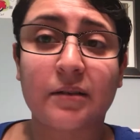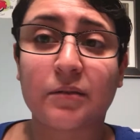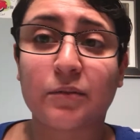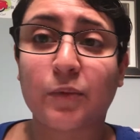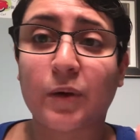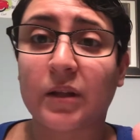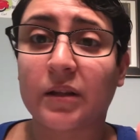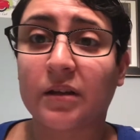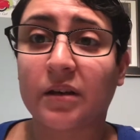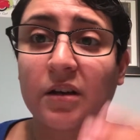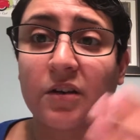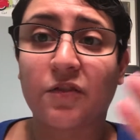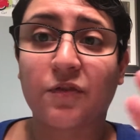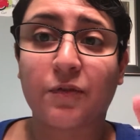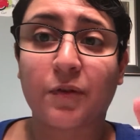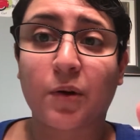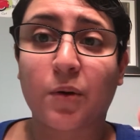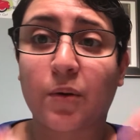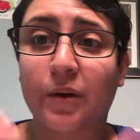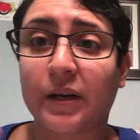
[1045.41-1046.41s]
well
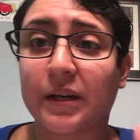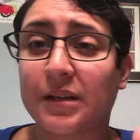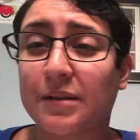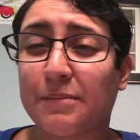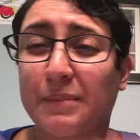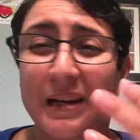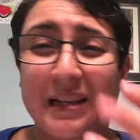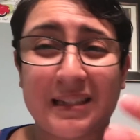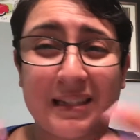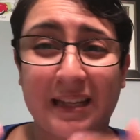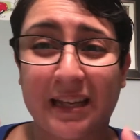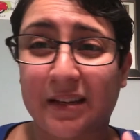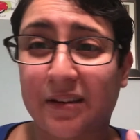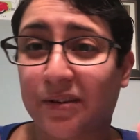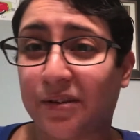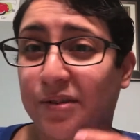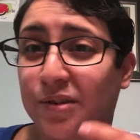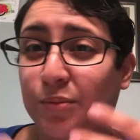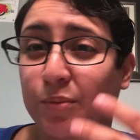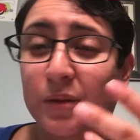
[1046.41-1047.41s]
enough according to my
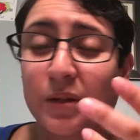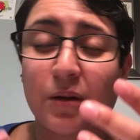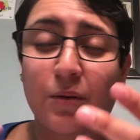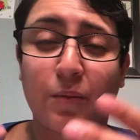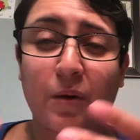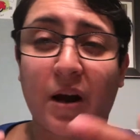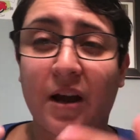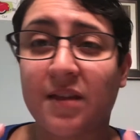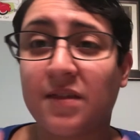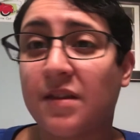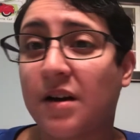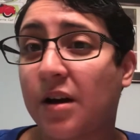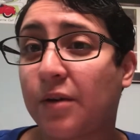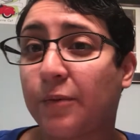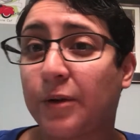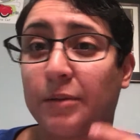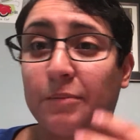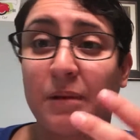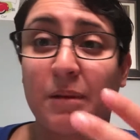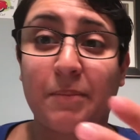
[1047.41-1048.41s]
standards, really where I
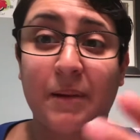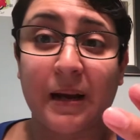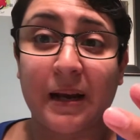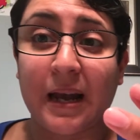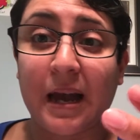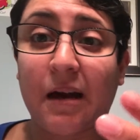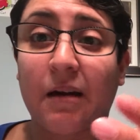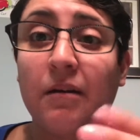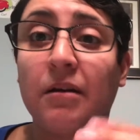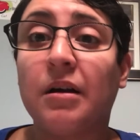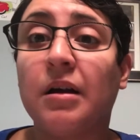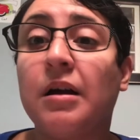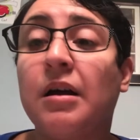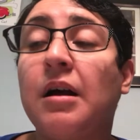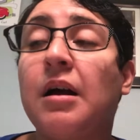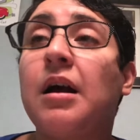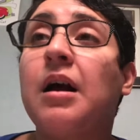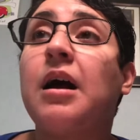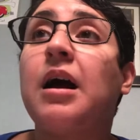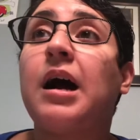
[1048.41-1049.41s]
thought we'd be by now.
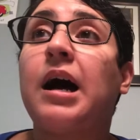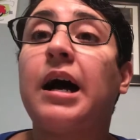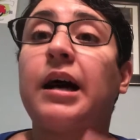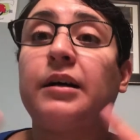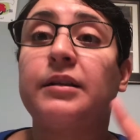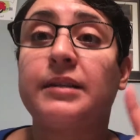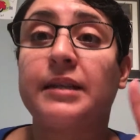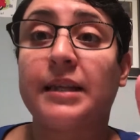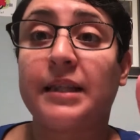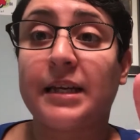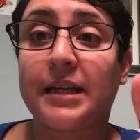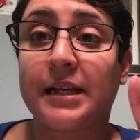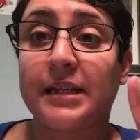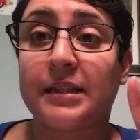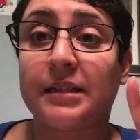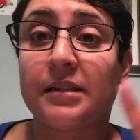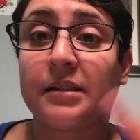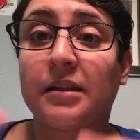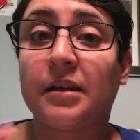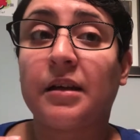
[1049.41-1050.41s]
I'll say
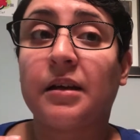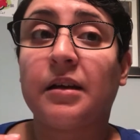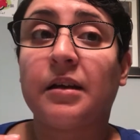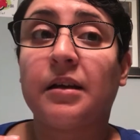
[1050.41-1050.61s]
this.